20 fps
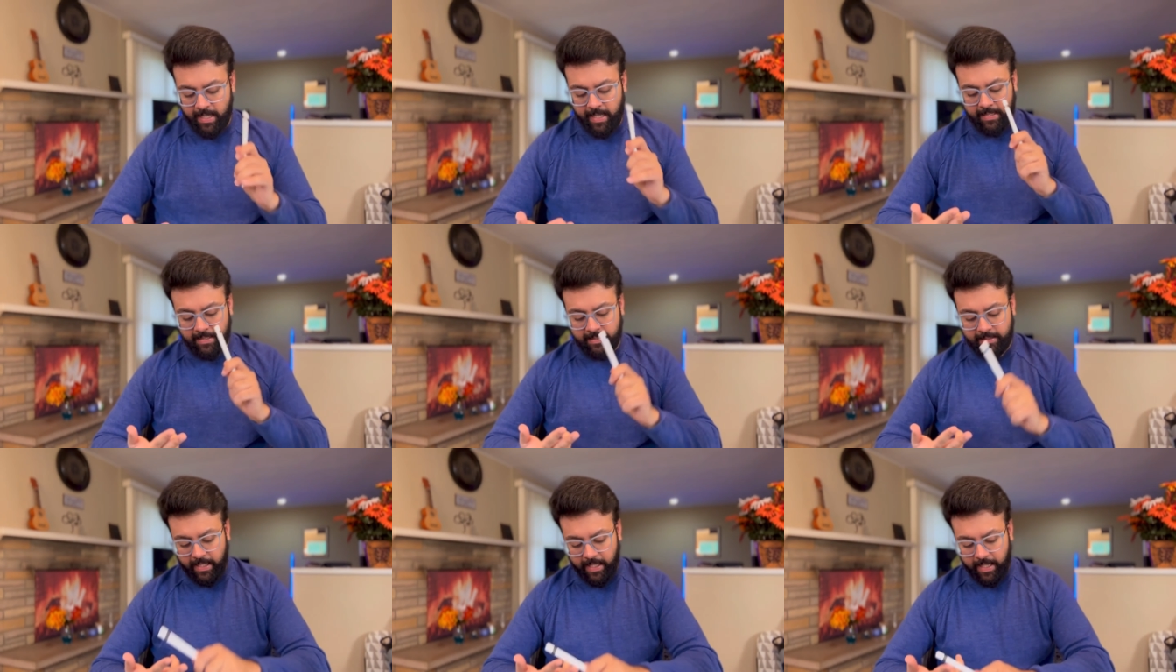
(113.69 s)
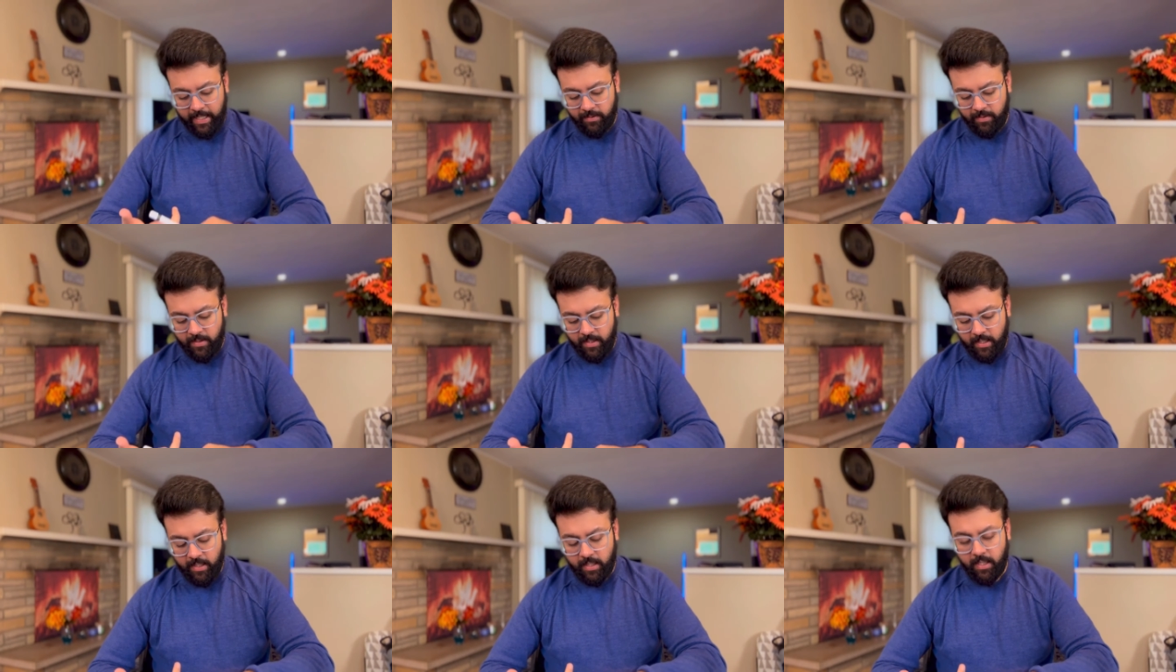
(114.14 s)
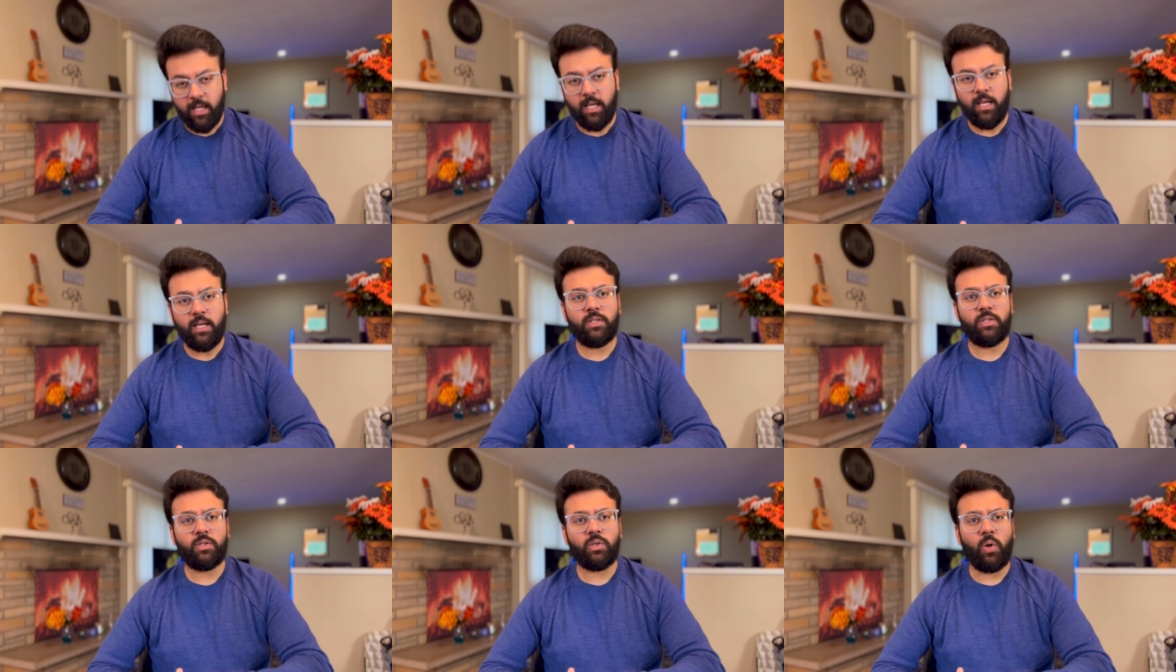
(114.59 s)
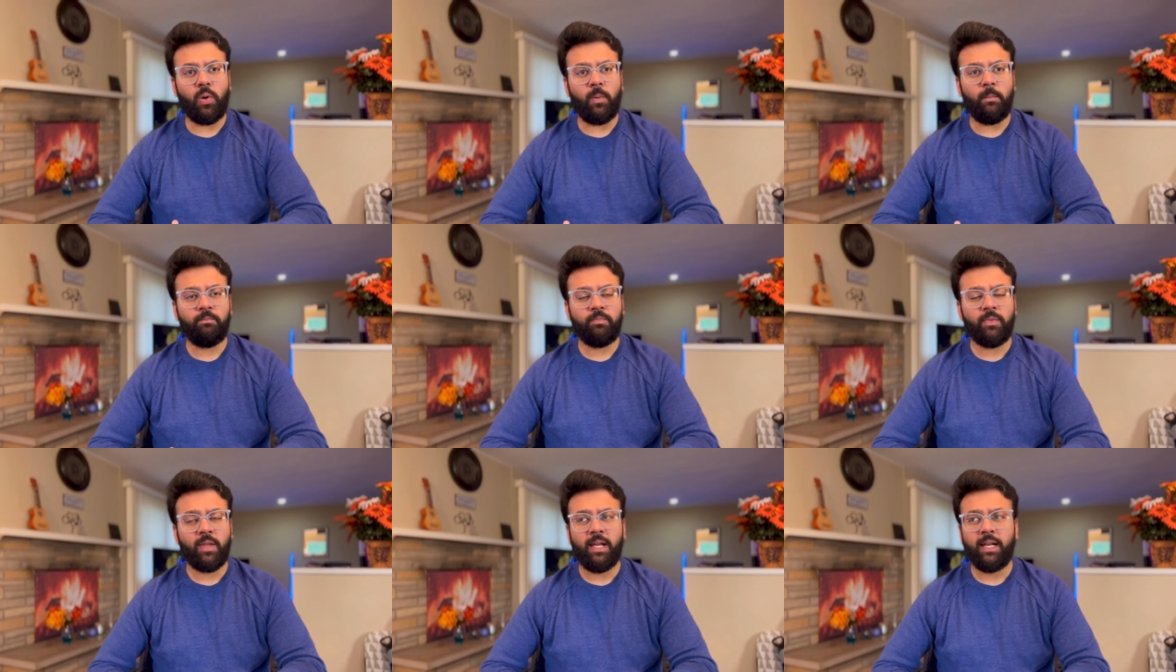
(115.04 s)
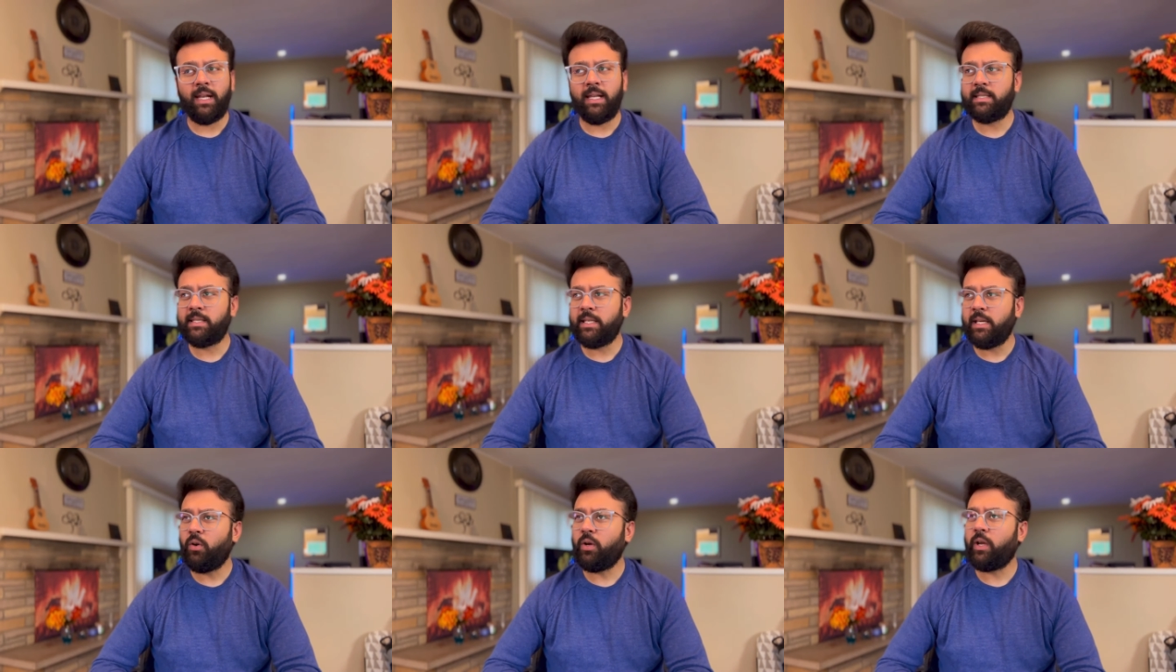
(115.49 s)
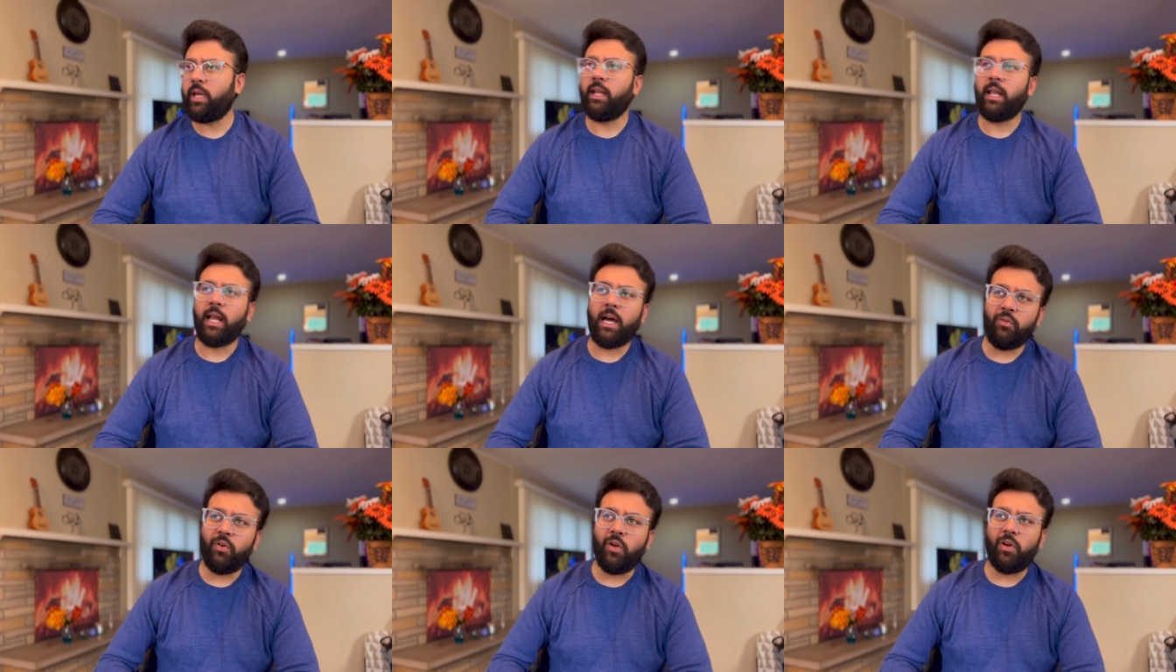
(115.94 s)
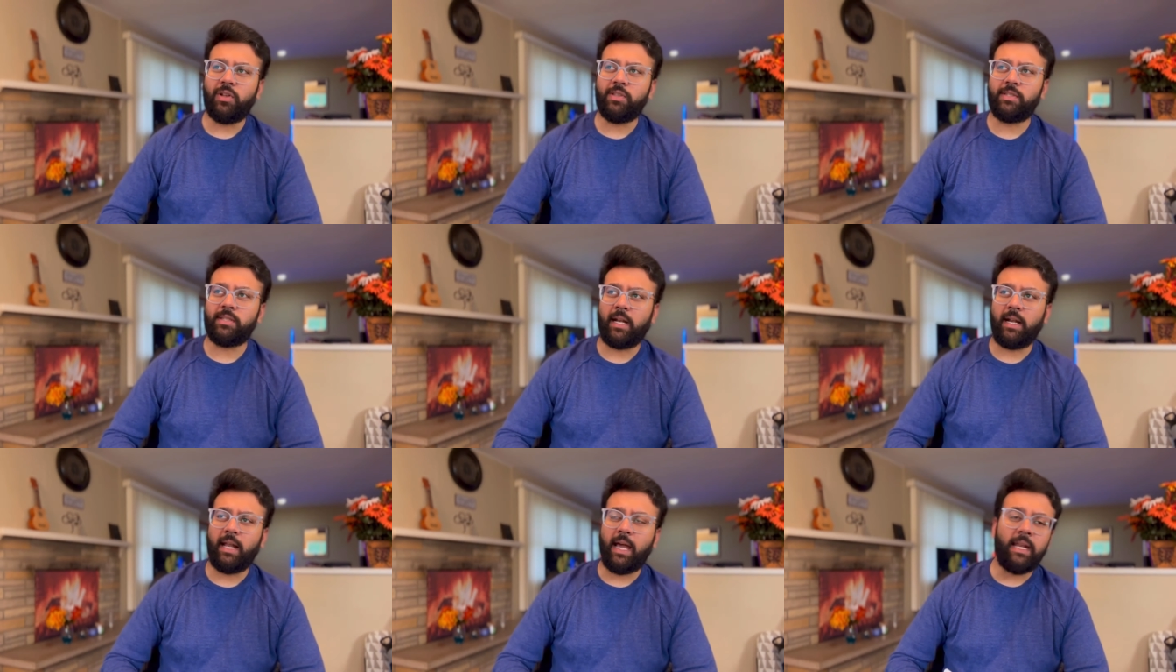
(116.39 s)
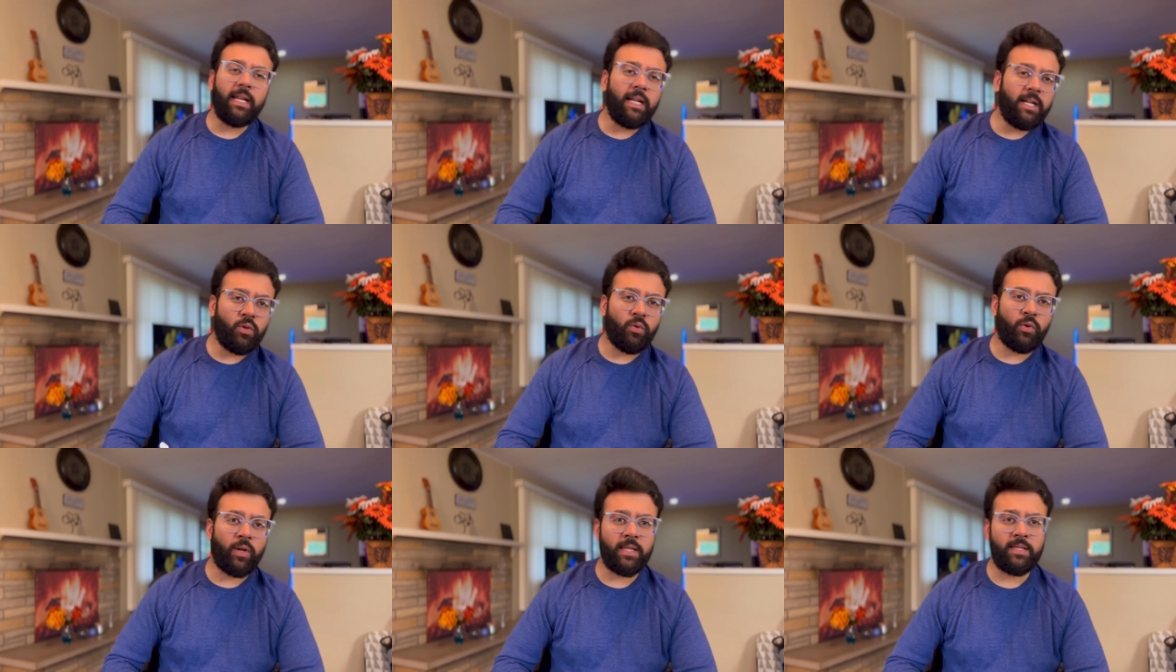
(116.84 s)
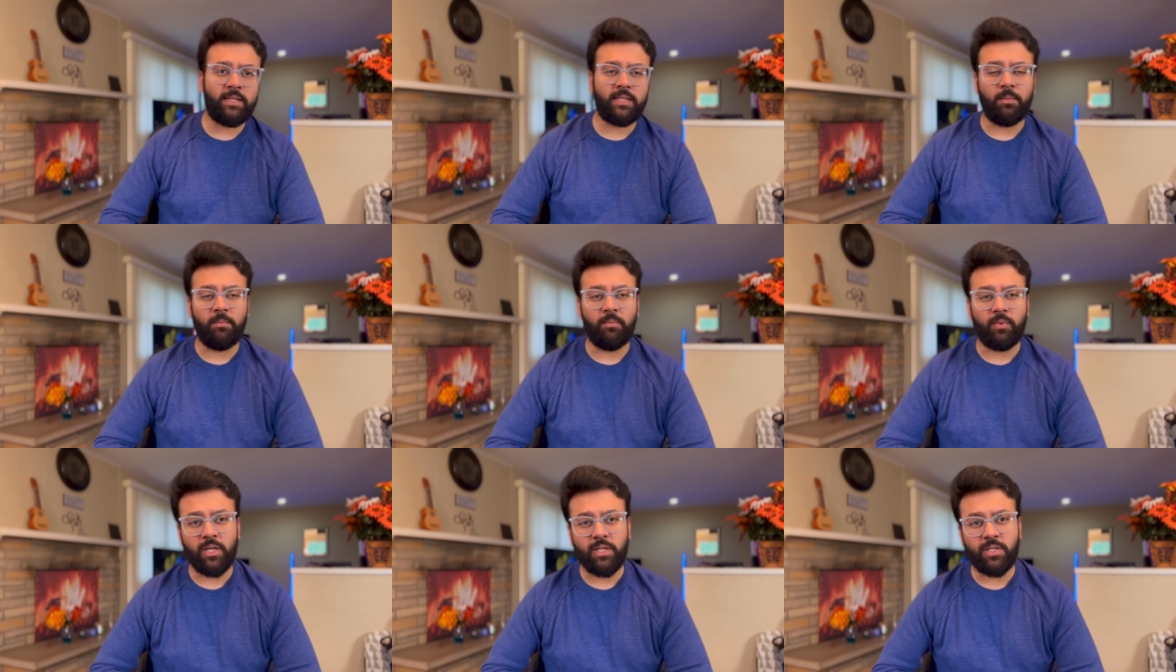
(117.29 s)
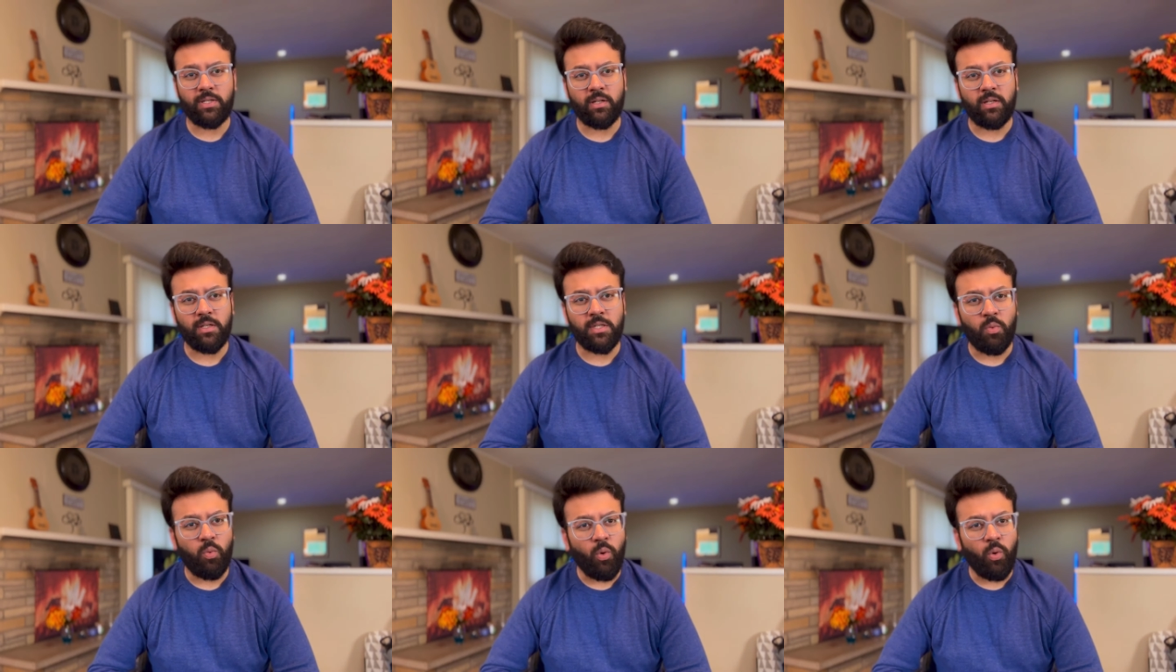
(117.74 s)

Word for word: Second thing, so let's say, okay, now you understand I need to get some research.